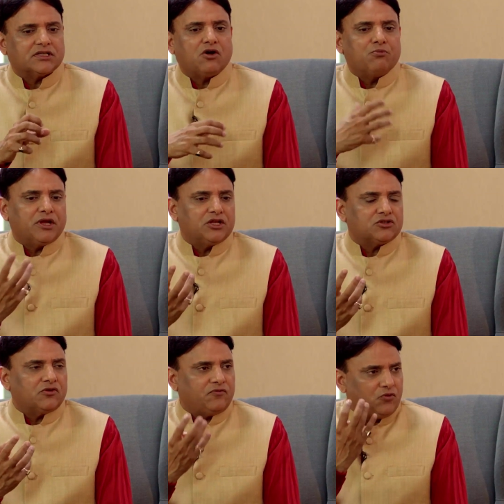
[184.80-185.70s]
as a
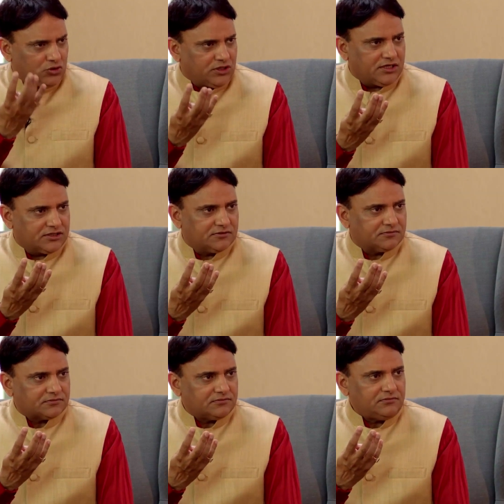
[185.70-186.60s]
combination of four things:
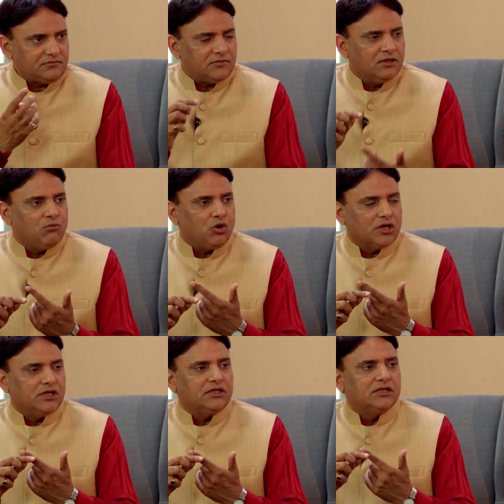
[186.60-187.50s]

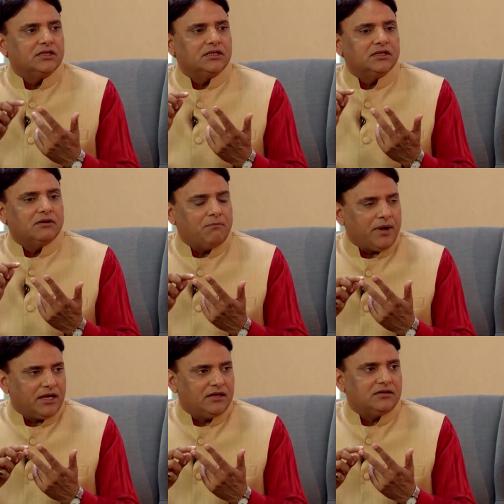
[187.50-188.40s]
body,
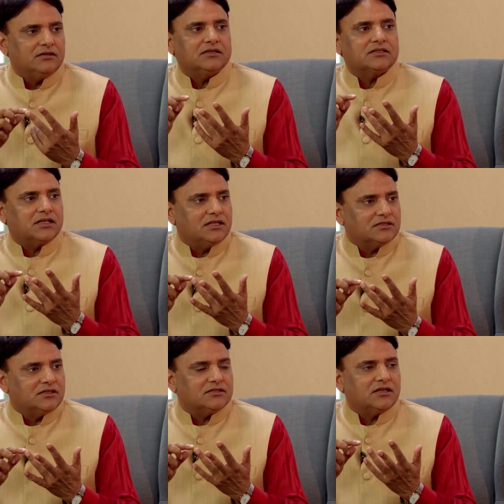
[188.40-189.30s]
mind,
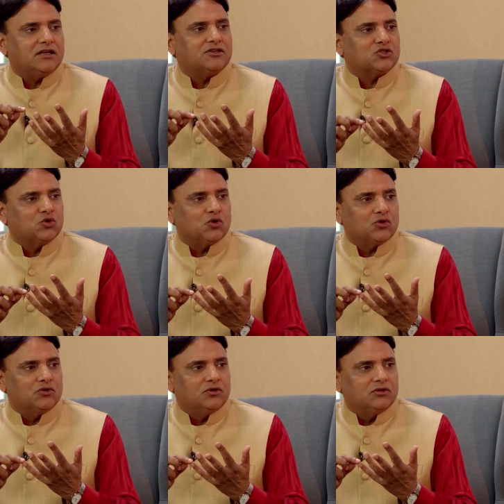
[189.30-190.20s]
senses and
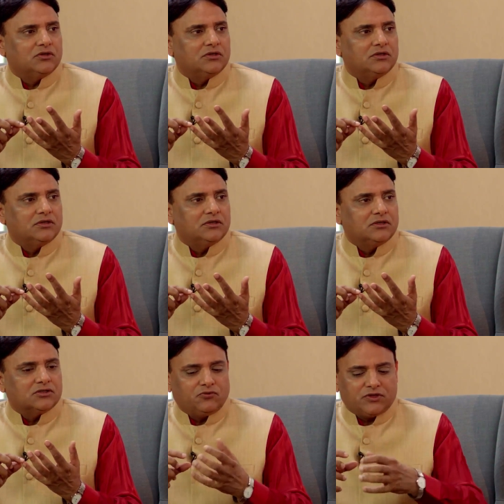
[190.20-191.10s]
soul.
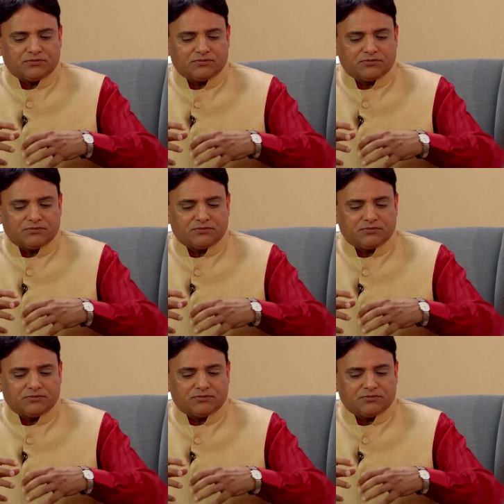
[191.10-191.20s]
So